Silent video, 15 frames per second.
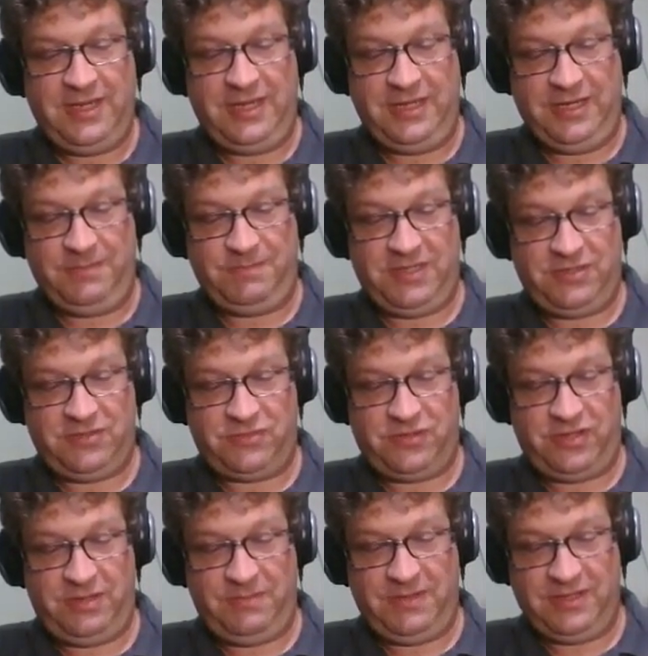An empty
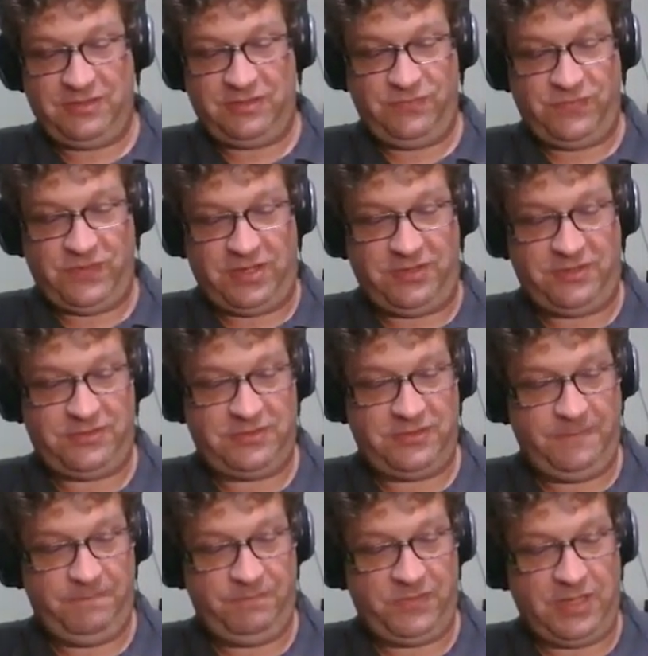stream is false.
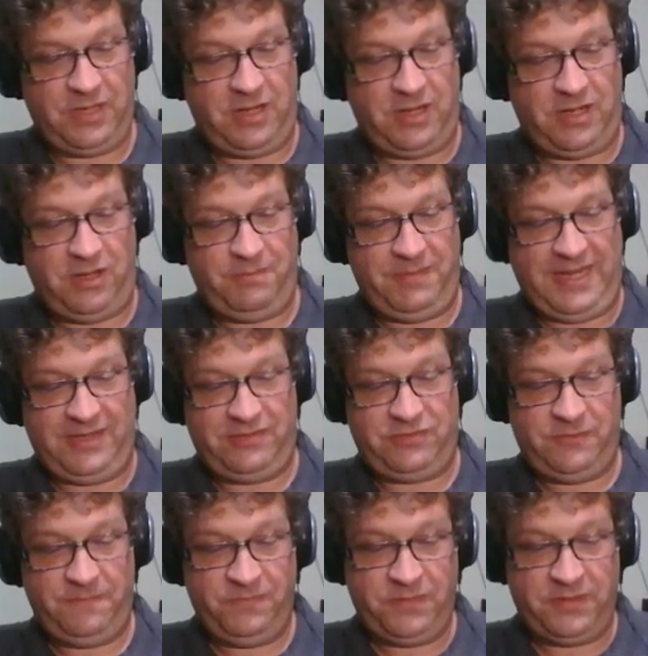All
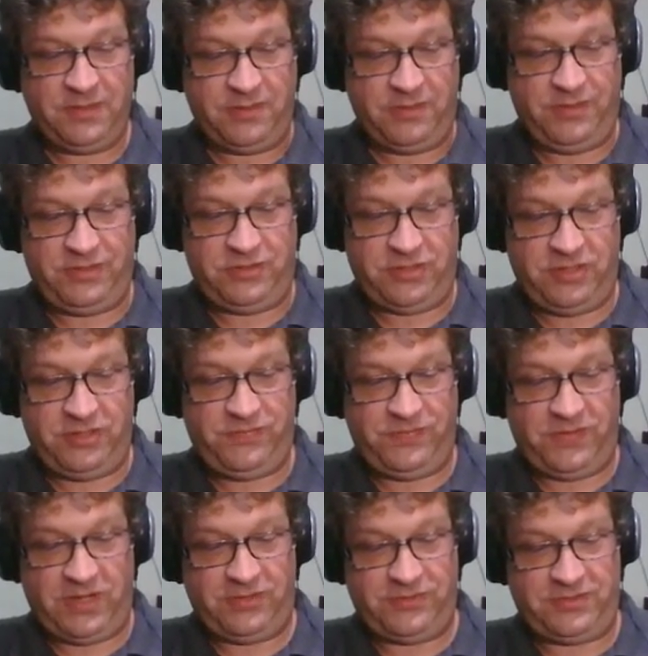match. Returns
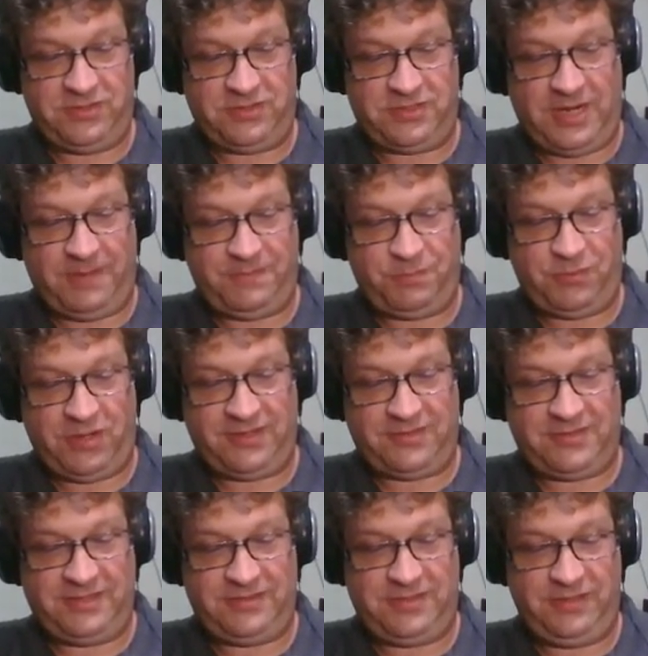false and stops
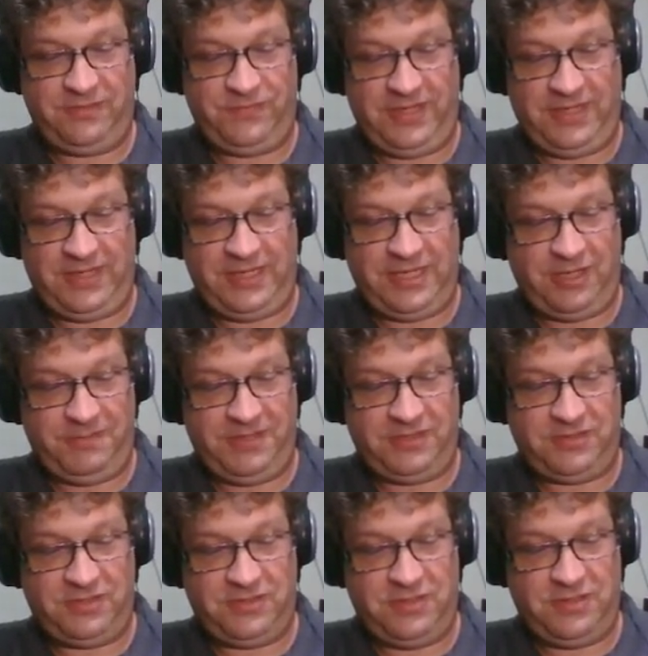processing if any
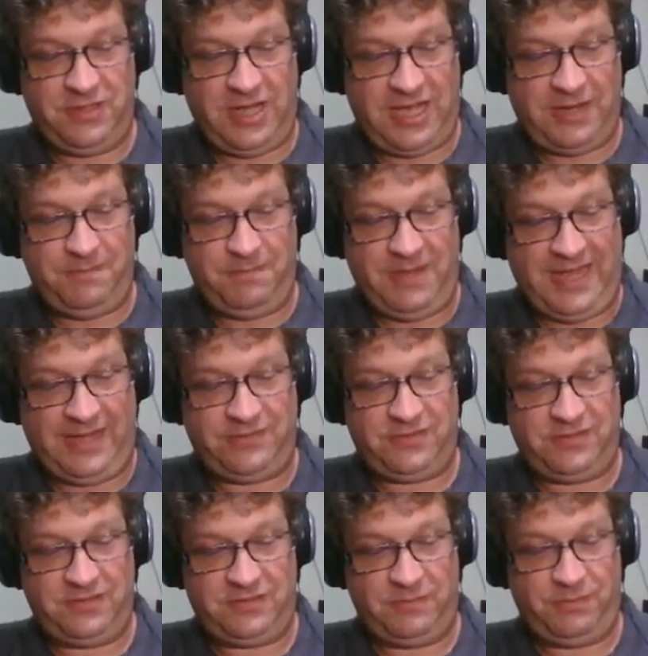element does not match
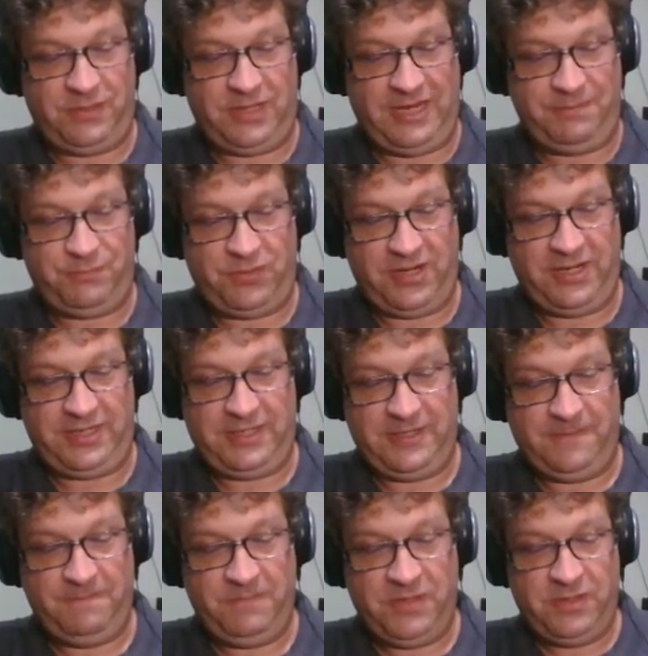the supplied
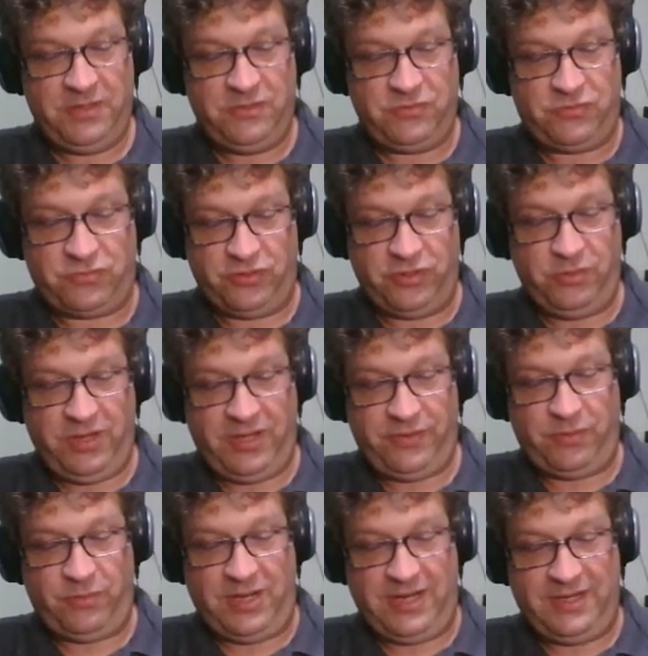predicate. True
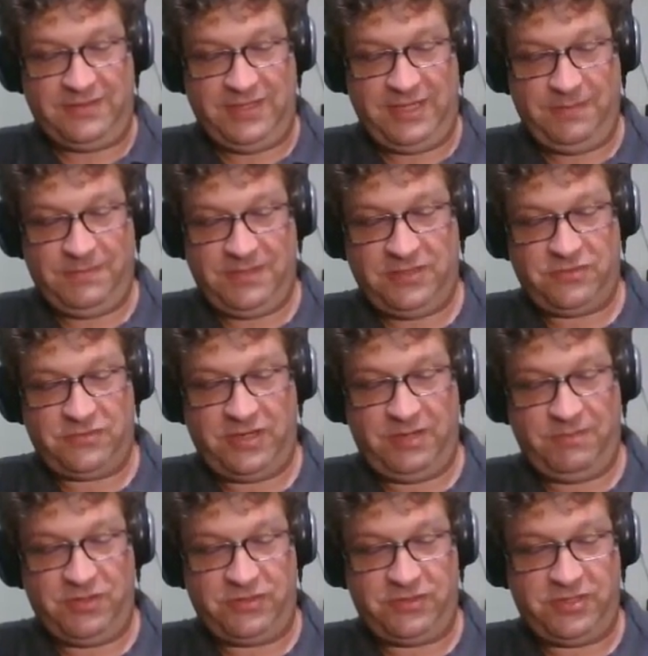otherwise. Empty
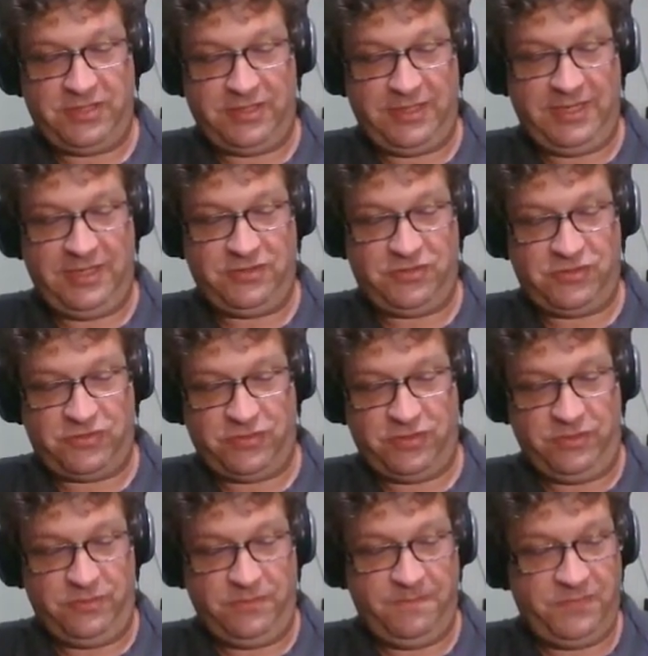stream is
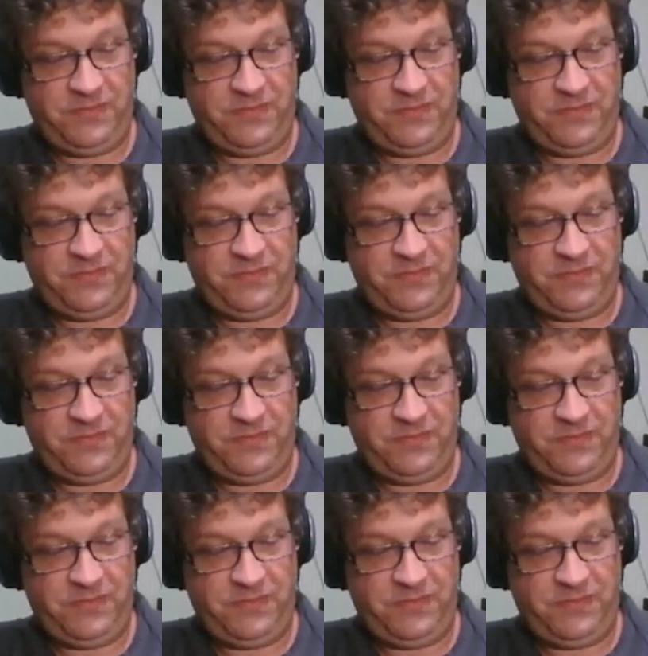true.